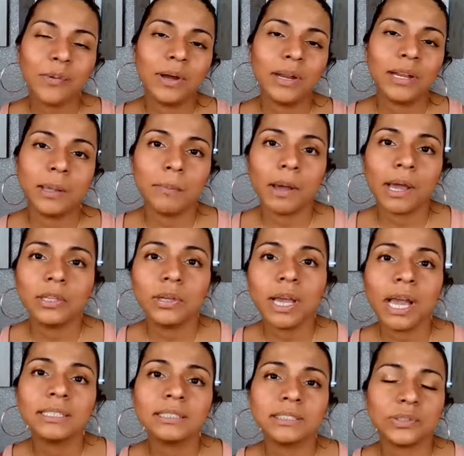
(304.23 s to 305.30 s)
I want to invite you
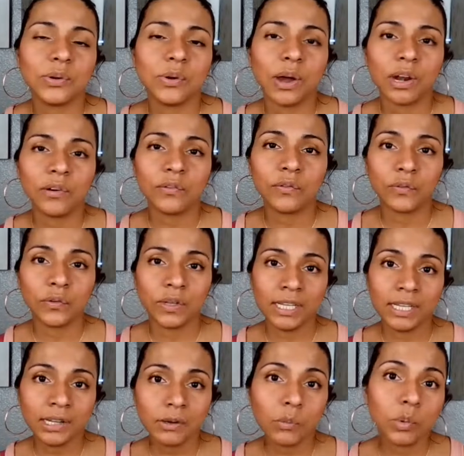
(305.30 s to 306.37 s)
guys to our
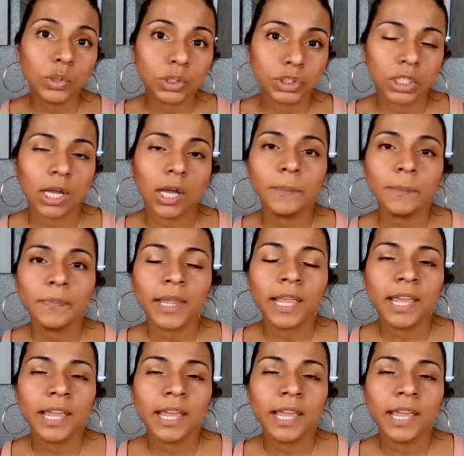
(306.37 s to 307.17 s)
free workshop.